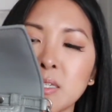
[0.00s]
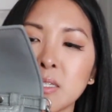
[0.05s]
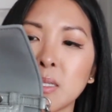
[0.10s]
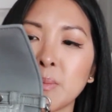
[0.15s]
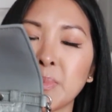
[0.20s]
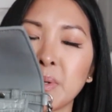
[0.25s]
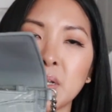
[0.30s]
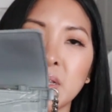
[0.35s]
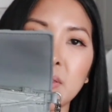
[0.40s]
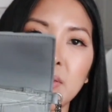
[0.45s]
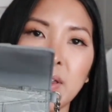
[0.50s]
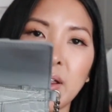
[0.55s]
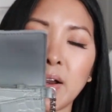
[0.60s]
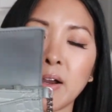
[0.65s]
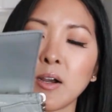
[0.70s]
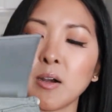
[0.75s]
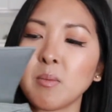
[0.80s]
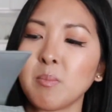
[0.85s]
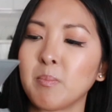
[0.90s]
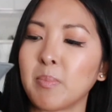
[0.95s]
slip it in
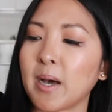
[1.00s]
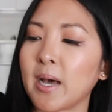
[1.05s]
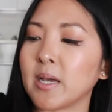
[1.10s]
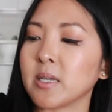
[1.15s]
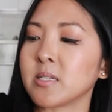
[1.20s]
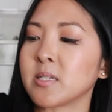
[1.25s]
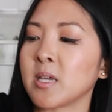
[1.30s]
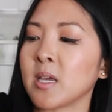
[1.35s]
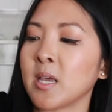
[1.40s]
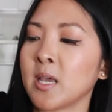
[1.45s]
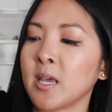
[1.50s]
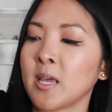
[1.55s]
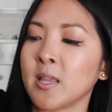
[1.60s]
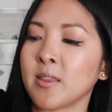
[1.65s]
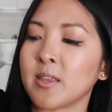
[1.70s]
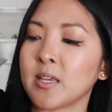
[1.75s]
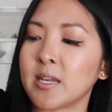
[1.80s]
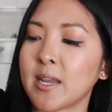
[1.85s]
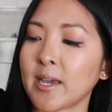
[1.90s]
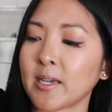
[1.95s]
there. But
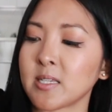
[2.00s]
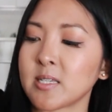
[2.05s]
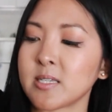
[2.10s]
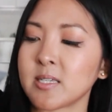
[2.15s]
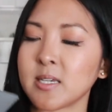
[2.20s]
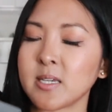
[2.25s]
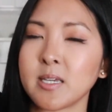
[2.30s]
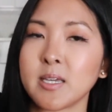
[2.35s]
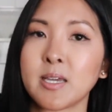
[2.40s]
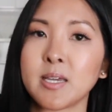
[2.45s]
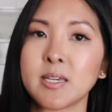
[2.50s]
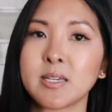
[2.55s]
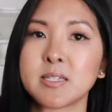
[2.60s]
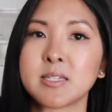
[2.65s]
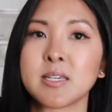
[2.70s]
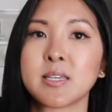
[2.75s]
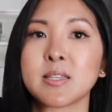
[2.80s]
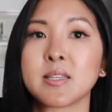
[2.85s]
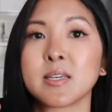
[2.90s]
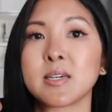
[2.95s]
the next thing is
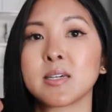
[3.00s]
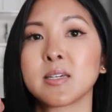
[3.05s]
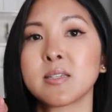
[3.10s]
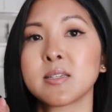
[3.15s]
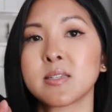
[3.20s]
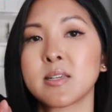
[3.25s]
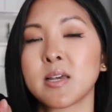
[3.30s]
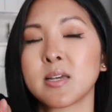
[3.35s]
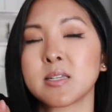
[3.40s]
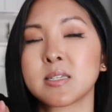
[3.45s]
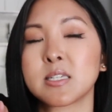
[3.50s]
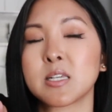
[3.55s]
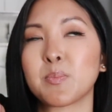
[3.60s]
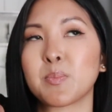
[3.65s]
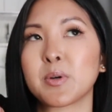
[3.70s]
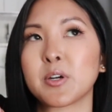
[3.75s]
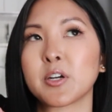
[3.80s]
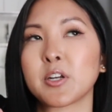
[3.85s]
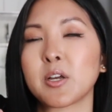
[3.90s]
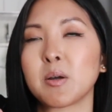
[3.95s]
in this
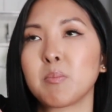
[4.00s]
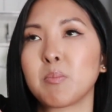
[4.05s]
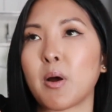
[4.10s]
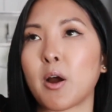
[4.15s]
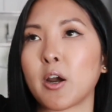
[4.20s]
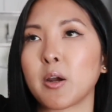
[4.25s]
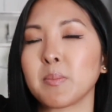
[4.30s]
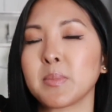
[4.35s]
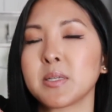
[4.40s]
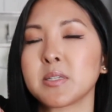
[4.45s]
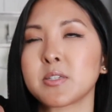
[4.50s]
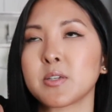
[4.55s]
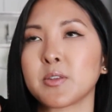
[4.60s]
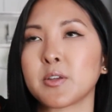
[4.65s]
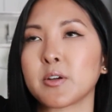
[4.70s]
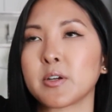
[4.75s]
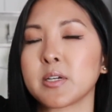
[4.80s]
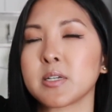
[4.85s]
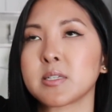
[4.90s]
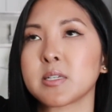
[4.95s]
zippered compartment. So
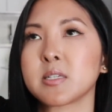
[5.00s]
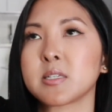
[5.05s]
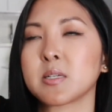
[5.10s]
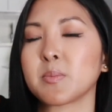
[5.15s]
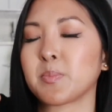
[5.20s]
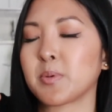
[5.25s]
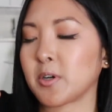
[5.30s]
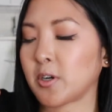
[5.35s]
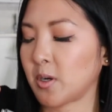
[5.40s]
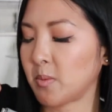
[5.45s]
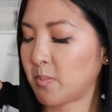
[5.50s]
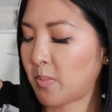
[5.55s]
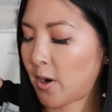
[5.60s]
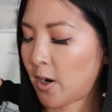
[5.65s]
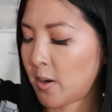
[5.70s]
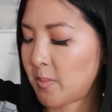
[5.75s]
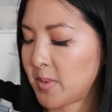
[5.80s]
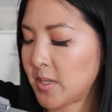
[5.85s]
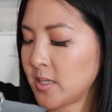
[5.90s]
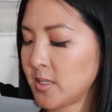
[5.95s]
there is a zippered
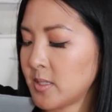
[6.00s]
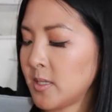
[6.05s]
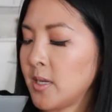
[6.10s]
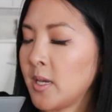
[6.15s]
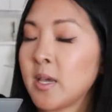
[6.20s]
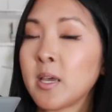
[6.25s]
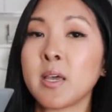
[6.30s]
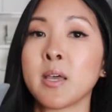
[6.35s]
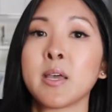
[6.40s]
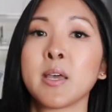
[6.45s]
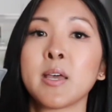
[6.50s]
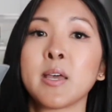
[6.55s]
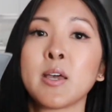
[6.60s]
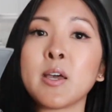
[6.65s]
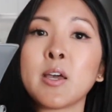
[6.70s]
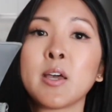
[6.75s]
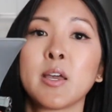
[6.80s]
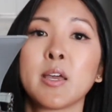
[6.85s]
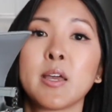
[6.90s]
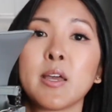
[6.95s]
compartment
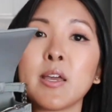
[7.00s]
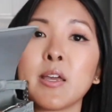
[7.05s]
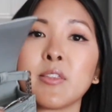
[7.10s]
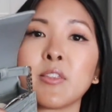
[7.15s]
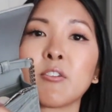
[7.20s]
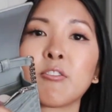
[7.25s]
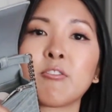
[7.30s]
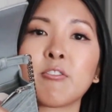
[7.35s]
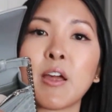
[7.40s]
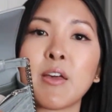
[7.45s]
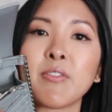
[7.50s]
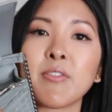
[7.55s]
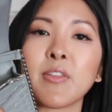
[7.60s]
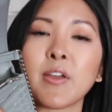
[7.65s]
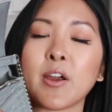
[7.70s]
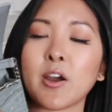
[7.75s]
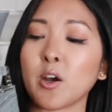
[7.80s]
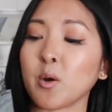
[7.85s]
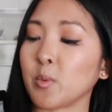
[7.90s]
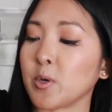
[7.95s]
in the front
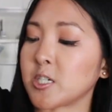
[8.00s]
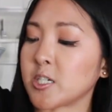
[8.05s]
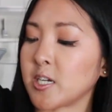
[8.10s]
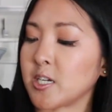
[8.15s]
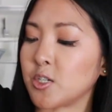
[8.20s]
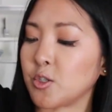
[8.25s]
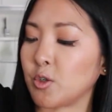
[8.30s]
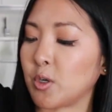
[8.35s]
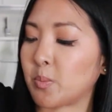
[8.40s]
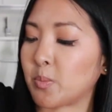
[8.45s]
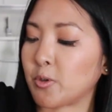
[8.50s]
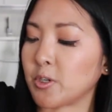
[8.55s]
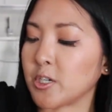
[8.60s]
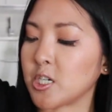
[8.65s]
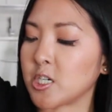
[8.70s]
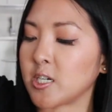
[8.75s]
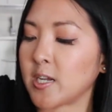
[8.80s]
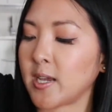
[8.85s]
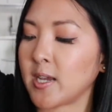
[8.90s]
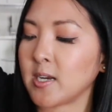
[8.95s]
there, which I do
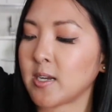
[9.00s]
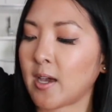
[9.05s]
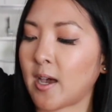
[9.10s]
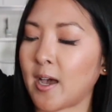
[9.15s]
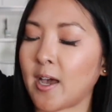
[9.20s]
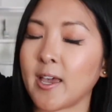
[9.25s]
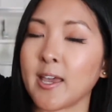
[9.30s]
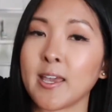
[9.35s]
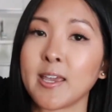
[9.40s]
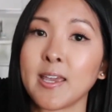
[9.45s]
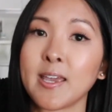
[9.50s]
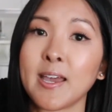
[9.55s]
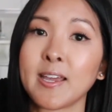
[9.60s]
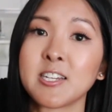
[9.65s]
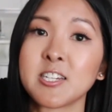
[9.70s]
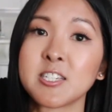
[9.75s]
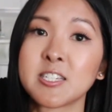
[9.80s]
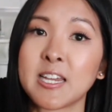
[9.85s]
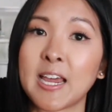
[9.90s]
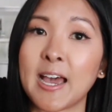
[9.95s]
appreciate. I
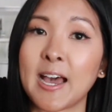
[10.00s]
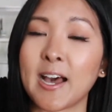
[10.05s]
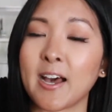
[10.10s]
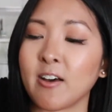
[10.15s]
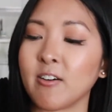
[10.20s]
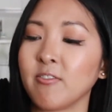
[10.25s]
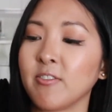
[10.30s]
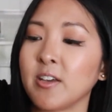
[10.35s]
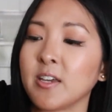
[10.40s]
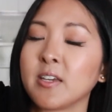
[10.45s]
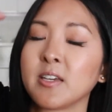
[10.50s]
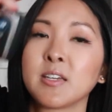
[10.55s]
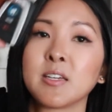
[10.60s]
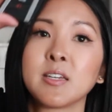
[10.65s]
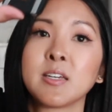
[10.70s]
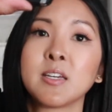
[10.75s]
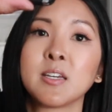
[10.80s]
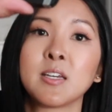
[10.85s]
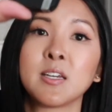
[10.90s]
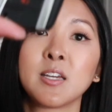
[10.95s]
just have
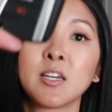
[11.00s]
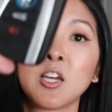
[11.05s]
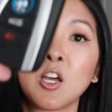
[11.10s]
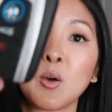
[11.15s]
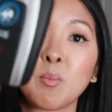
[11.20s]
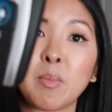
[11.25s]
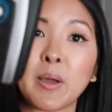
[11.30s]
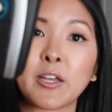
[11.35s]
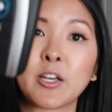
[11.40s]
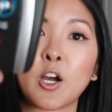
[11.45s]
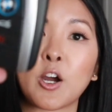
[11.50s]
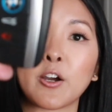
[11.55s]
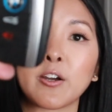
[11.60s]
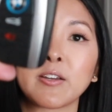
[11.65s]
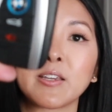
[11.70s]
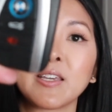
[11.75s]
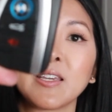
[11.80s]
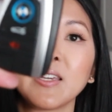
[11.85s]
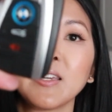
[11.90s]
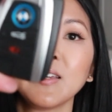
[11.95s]
my car
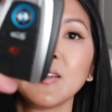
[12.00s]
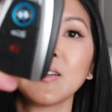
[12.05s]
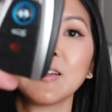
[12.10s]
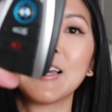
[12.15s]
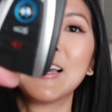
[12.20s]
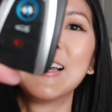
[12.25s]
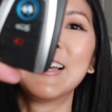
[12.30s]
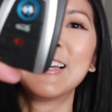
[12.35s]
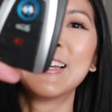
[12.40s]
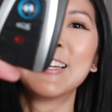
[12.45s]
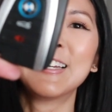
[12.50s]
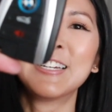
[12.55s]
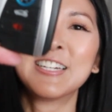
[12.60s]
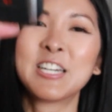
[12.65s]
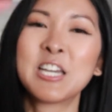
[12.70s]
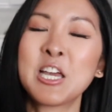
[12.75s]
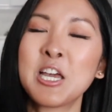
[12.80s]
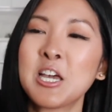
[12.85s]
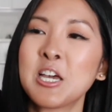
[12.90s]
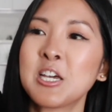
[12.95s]
key.
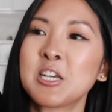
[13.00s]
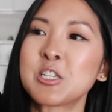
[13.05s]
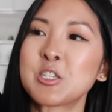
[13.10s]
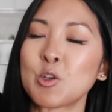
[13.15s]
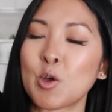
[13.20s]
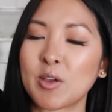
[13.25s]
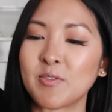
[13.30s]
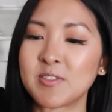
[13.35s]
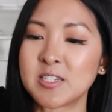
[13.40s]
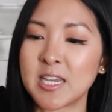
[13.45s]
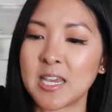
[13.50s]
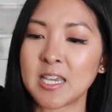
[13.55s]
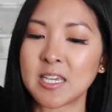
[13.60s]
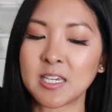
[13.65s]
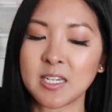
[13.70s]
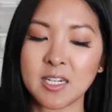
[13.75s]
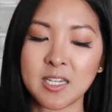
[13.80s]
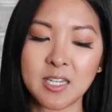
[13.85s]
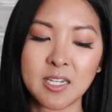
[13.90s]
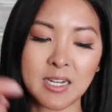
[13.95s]
So I've
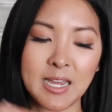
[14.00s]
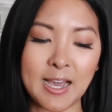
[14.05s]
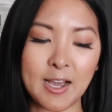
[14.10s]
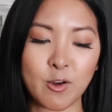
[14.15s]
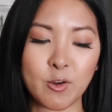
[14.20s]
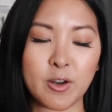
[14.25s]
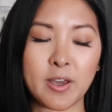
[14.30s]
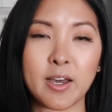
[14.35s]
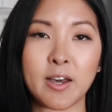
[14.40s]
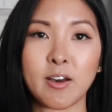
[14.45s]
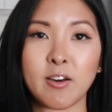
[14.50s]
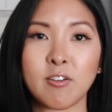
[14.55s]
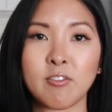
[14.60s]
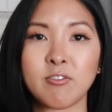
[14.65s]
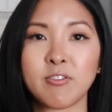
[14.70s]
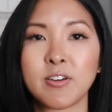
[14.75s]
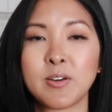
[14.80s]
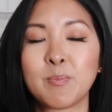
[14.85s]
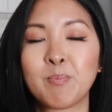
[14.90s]
taken it out of,